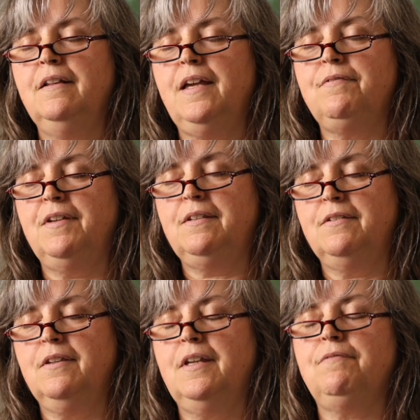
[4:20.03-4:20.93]
if
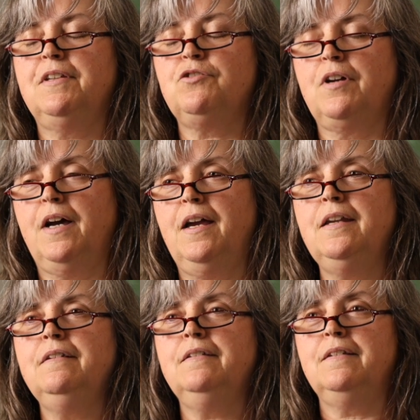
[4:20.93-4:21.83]
he
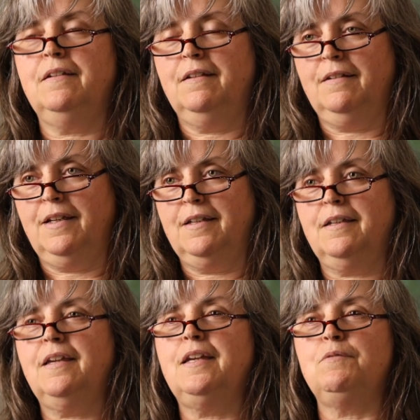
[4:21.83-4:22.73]
tried,
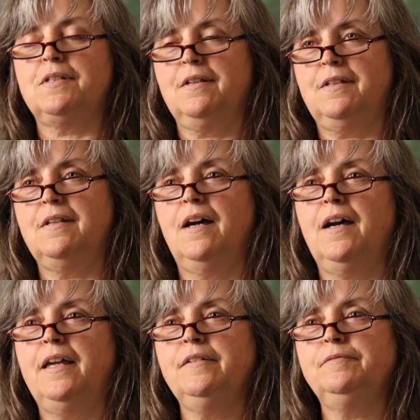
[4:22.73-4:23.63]
like, he was gonna
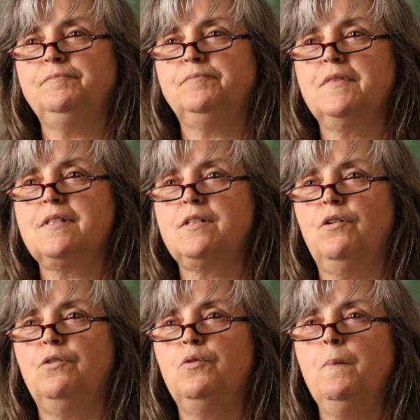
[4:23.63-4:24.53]
die.
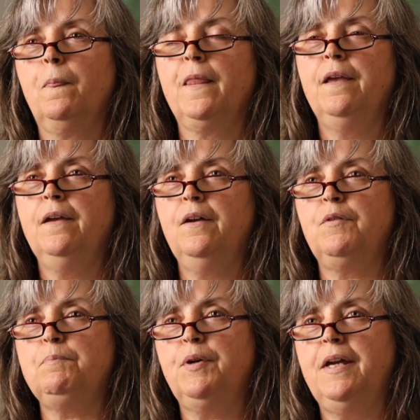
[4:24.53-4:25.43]
So
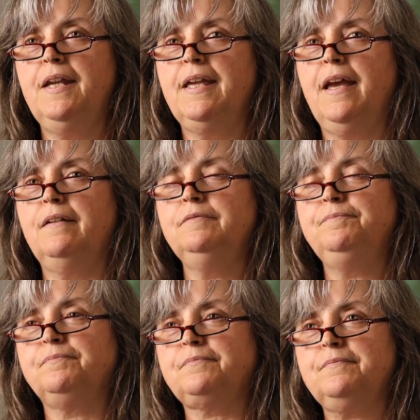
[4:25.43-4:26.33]
we prayed again.
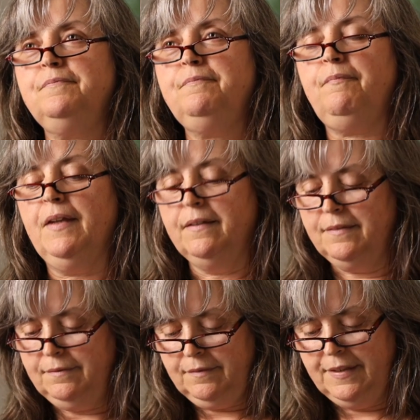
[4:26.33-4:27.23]

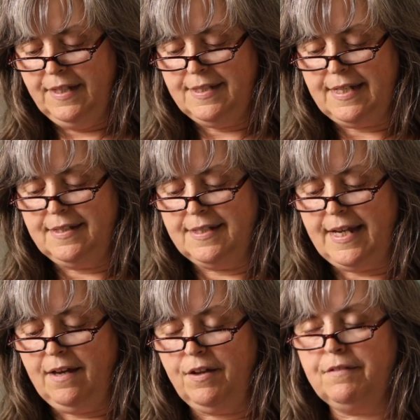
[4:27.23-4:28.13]
He said,
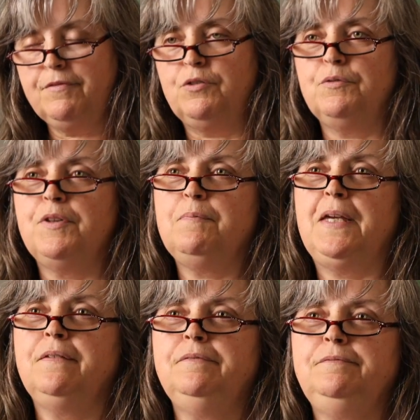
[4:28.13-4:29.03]
stay on the phone with
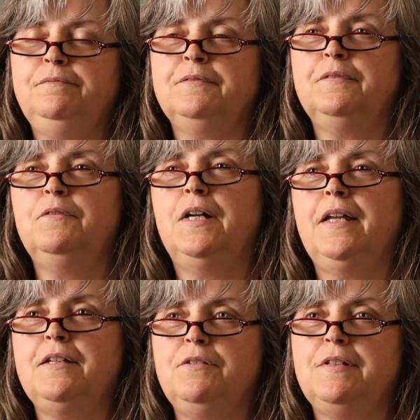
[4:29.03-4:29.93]
me while
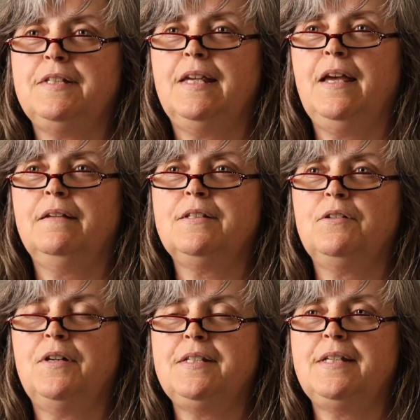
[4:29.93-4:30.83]
I do this again.
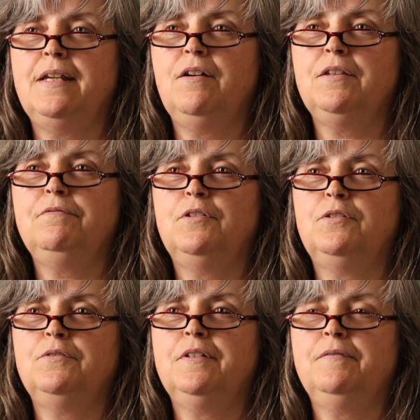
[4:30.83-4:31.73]
So I stayed on the
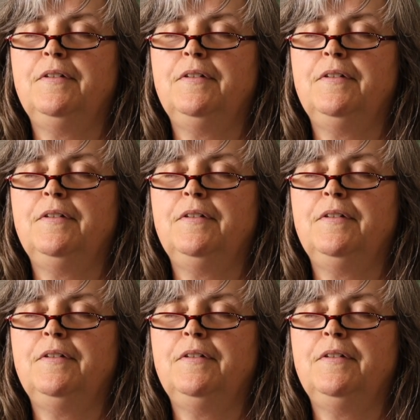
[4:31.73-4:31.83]
phone